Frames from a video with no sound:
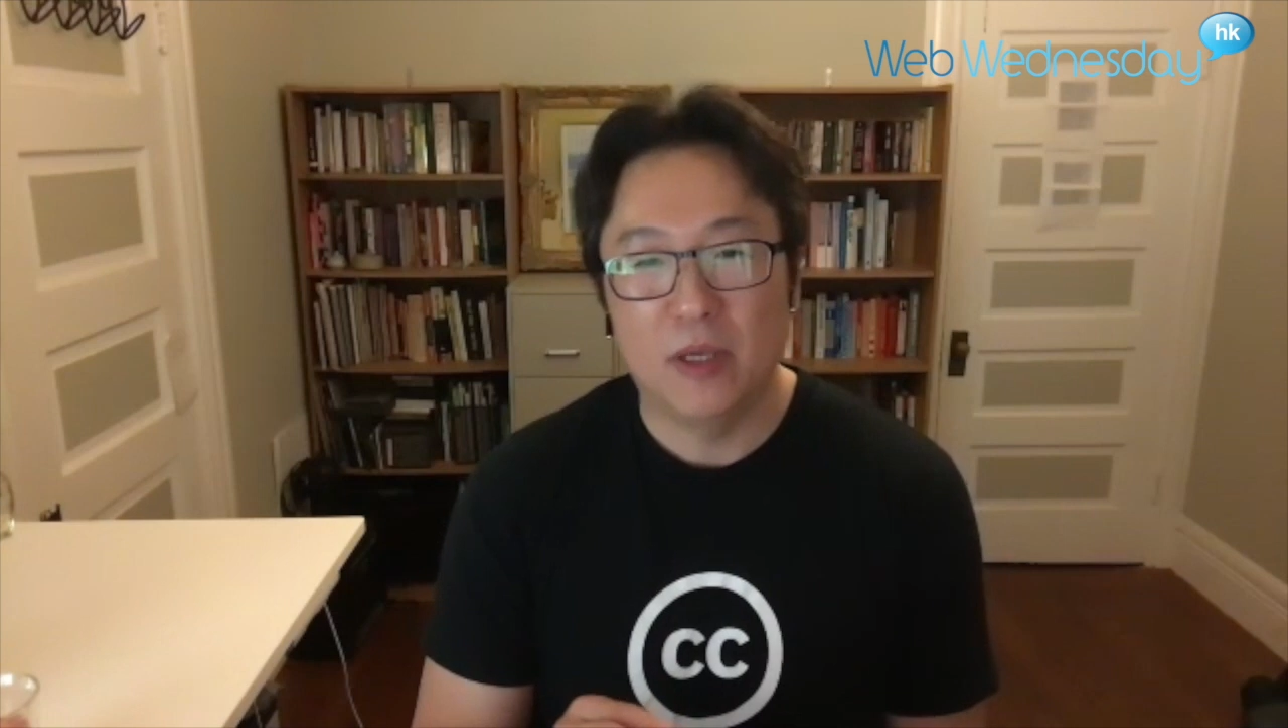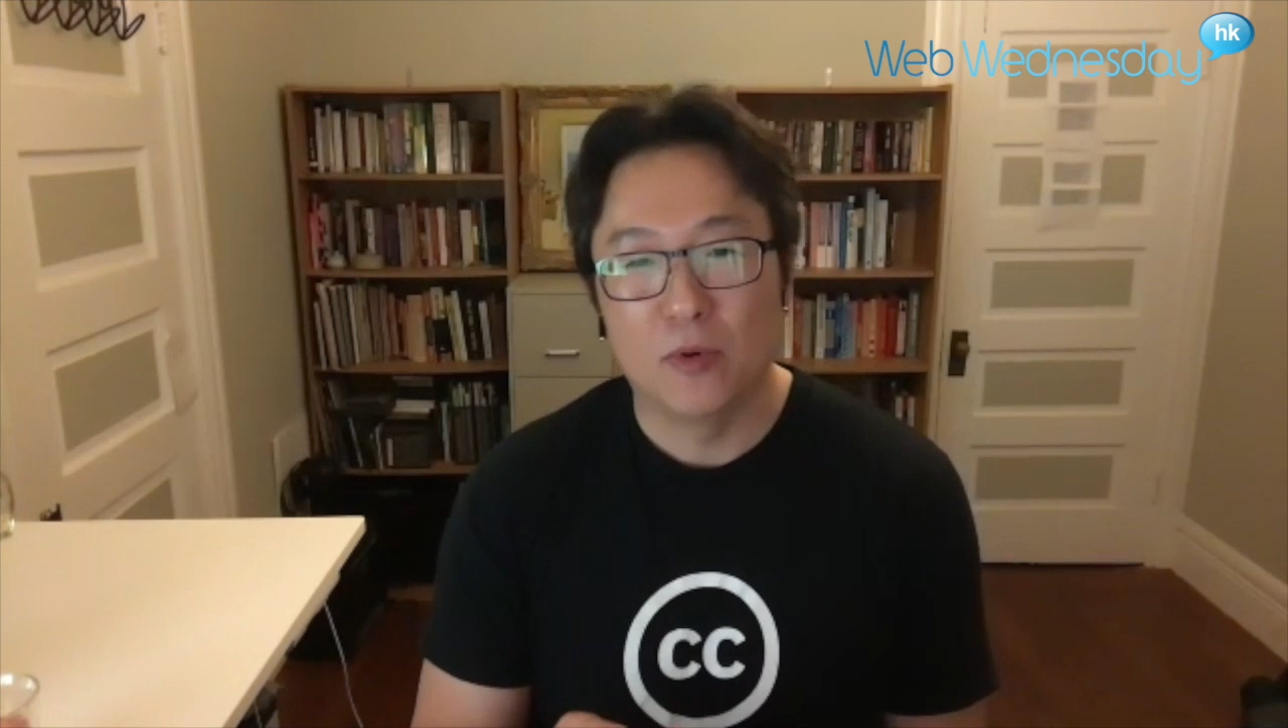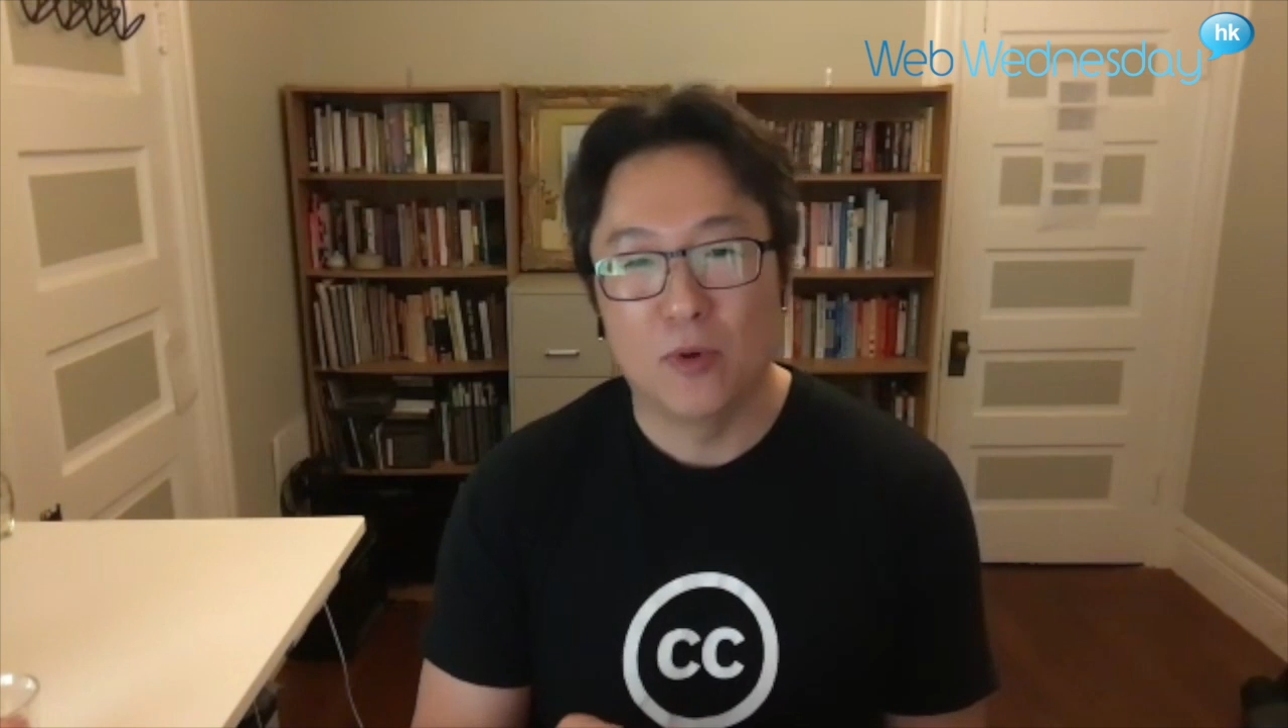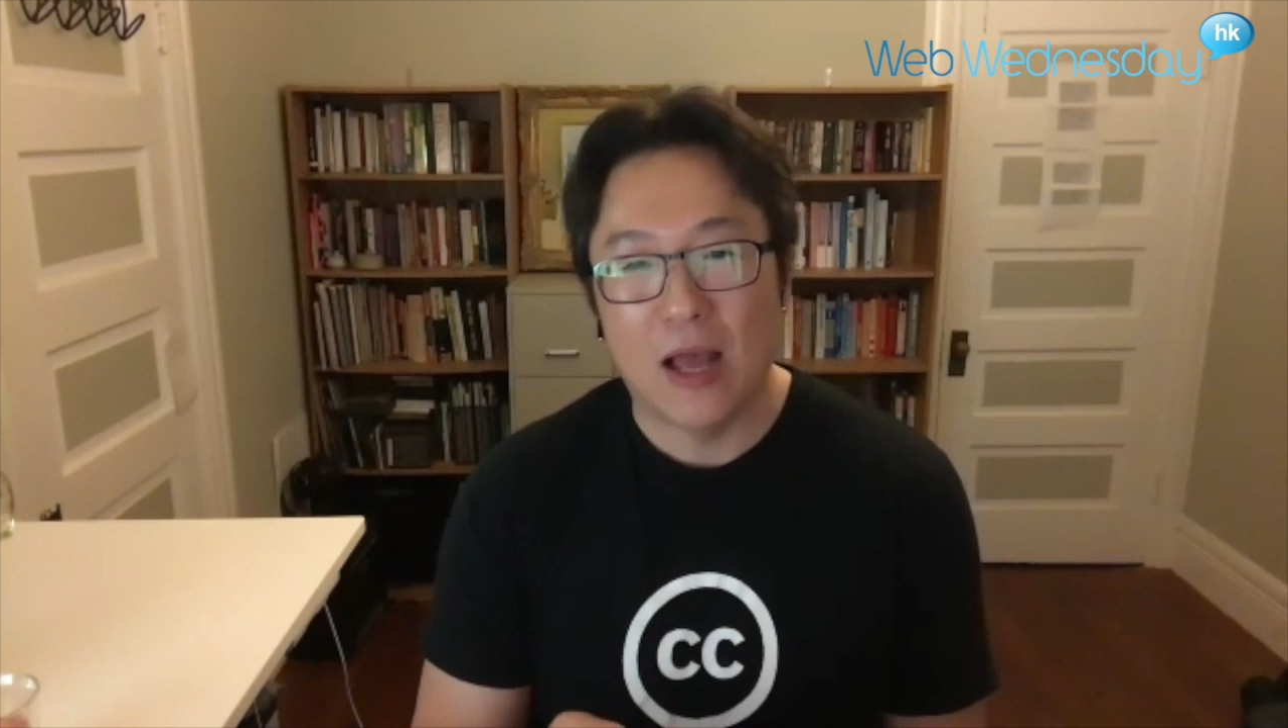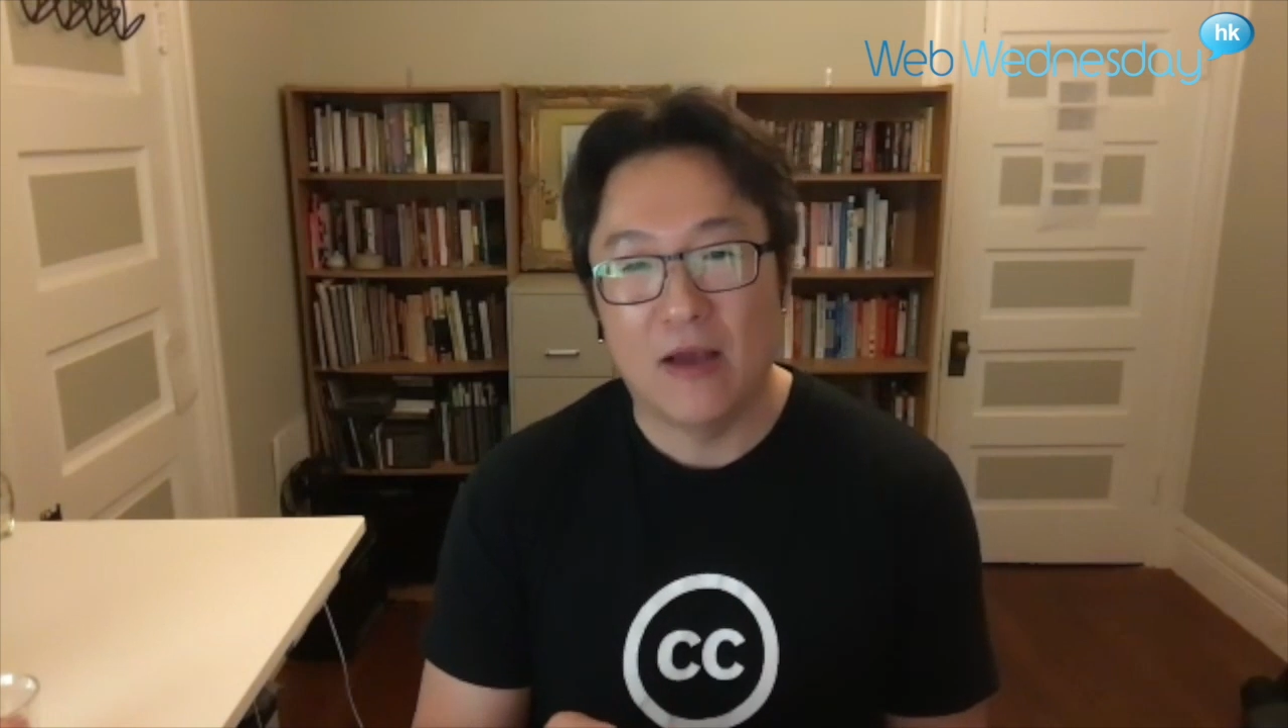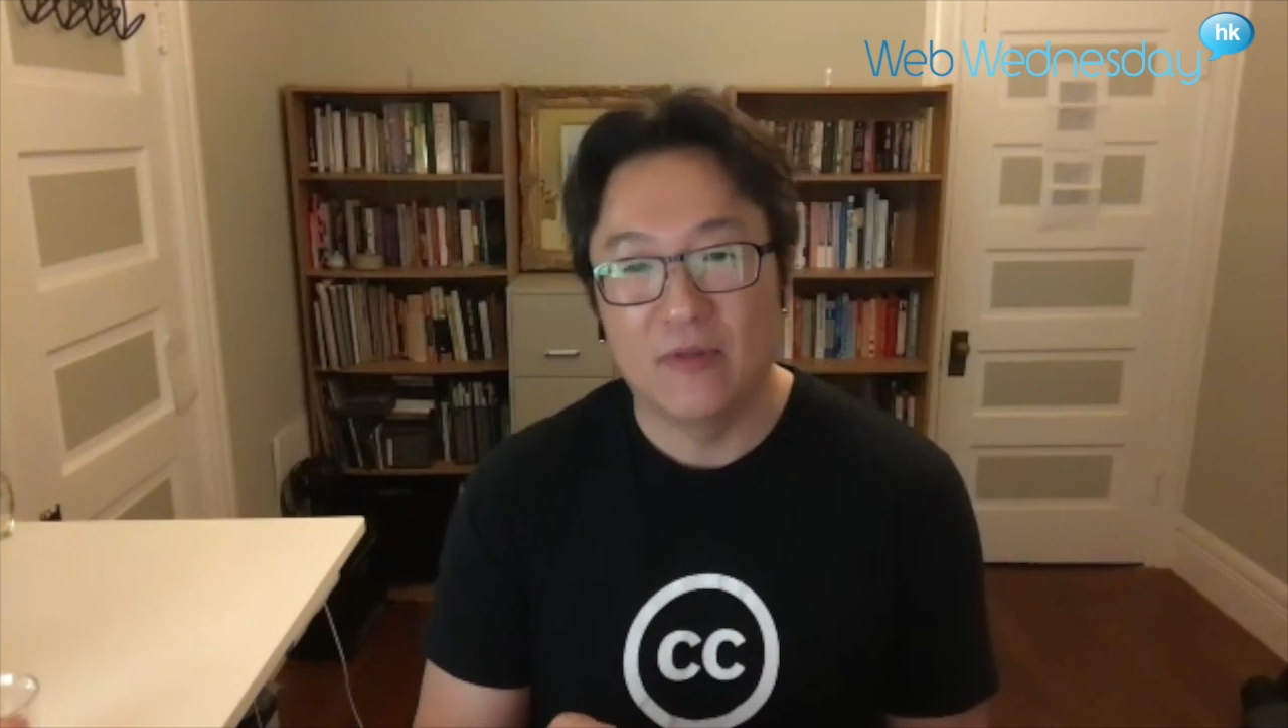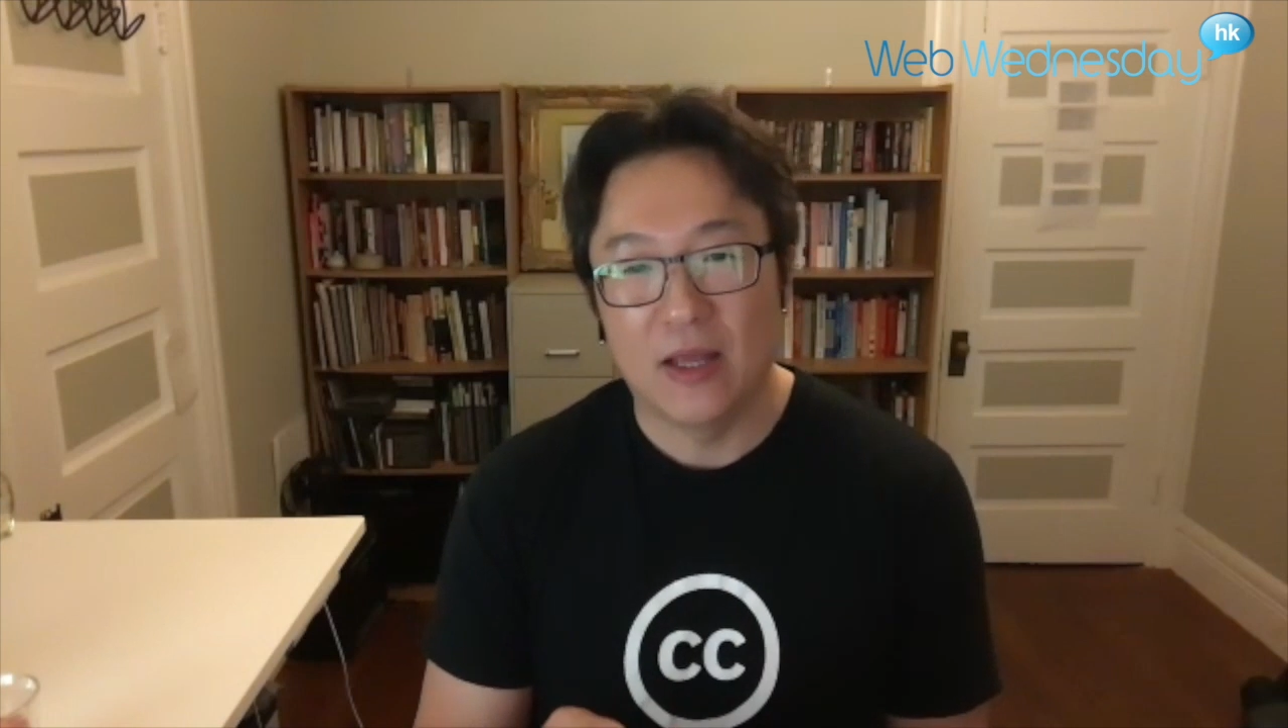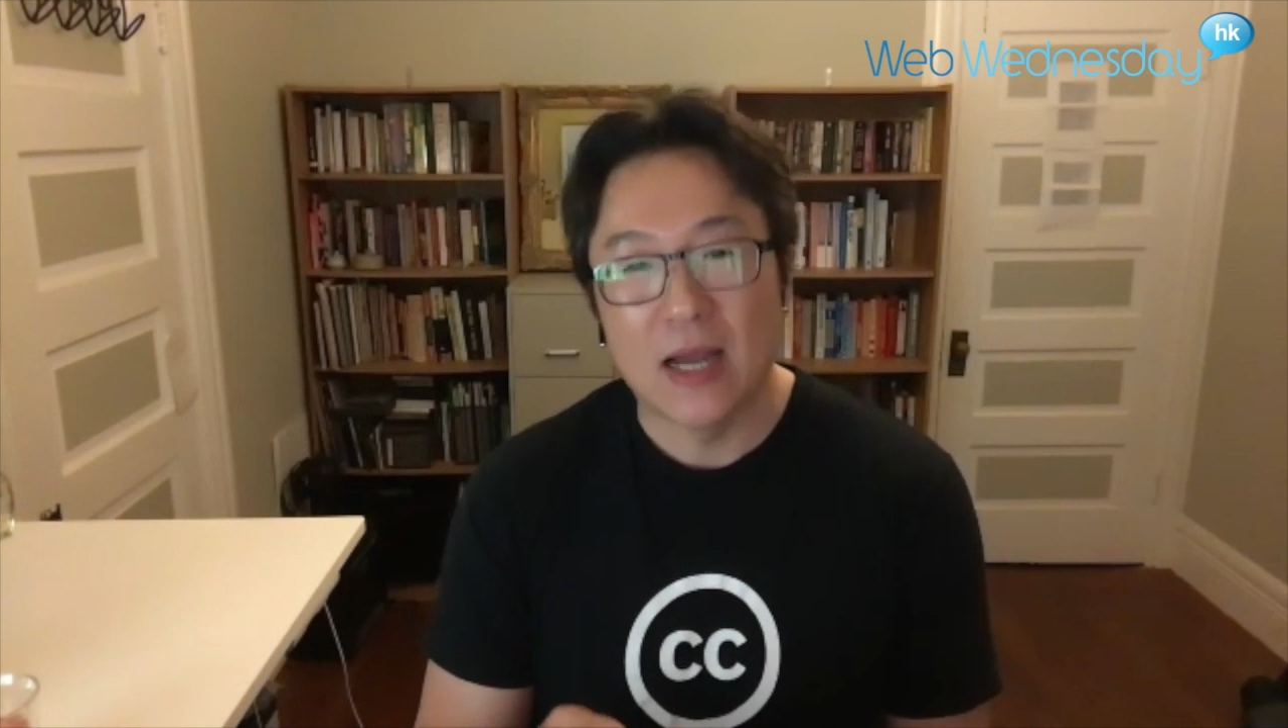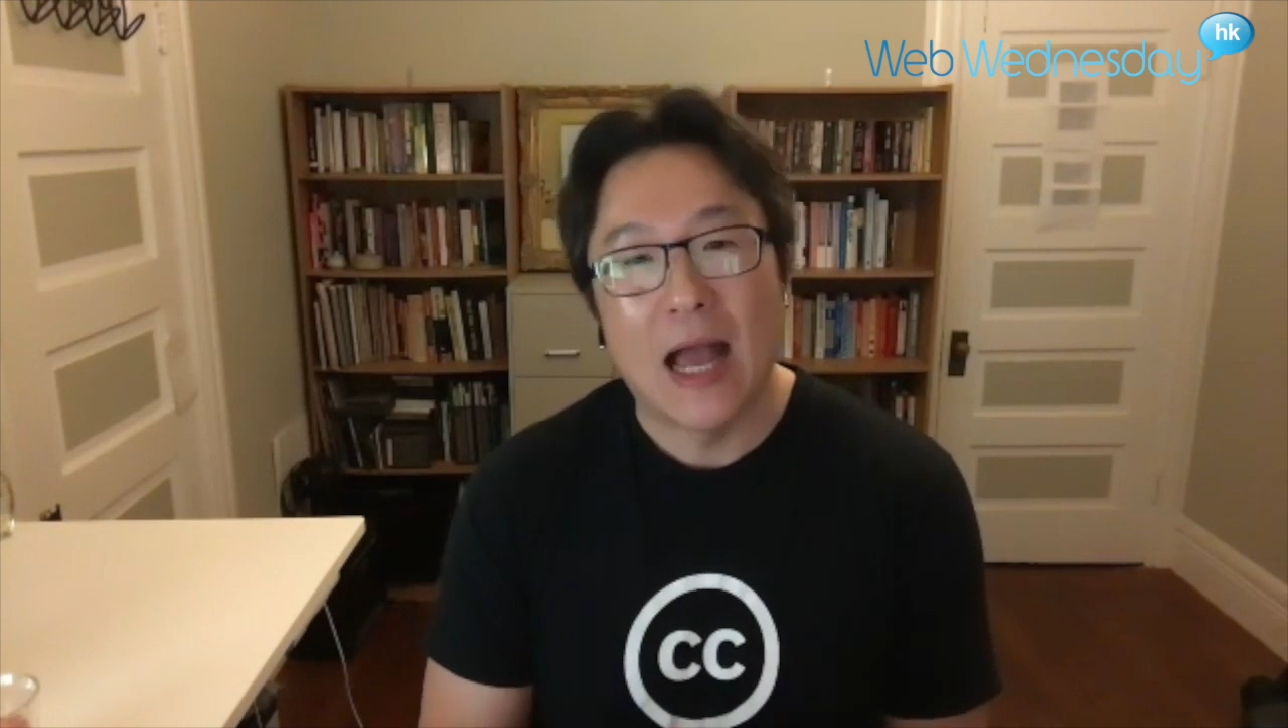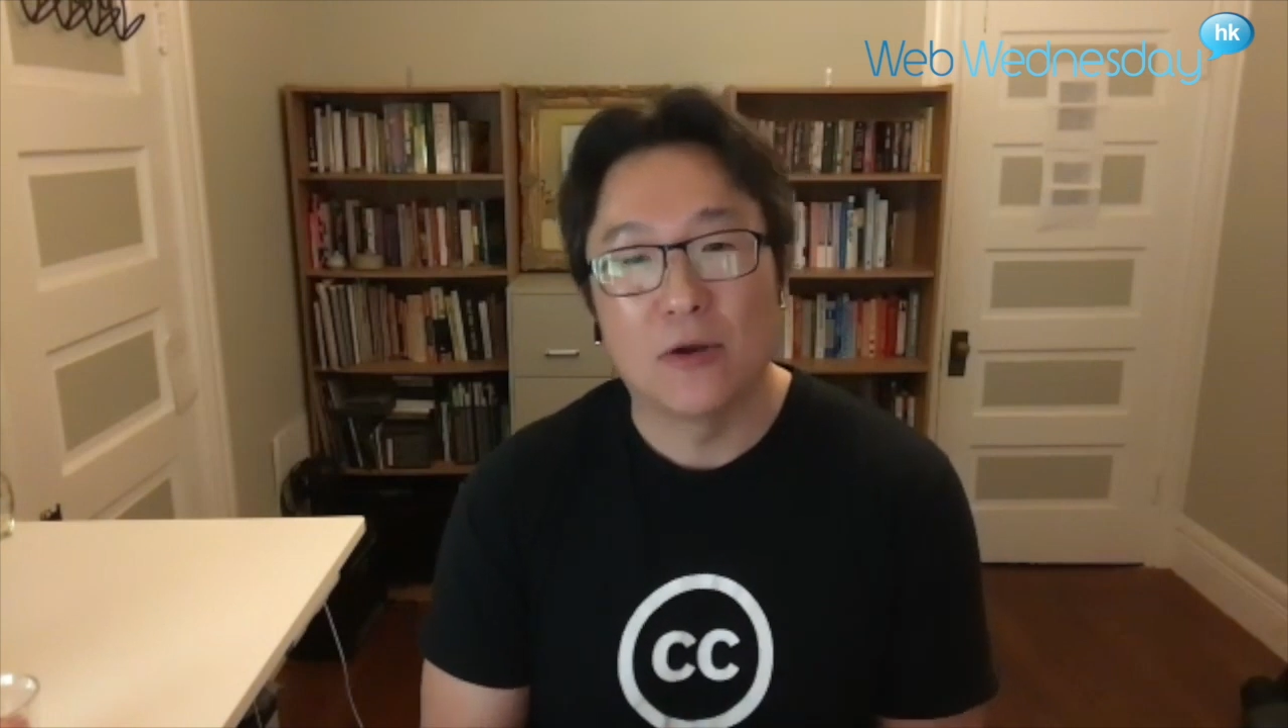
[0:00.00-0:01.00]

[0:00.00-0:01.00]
people have like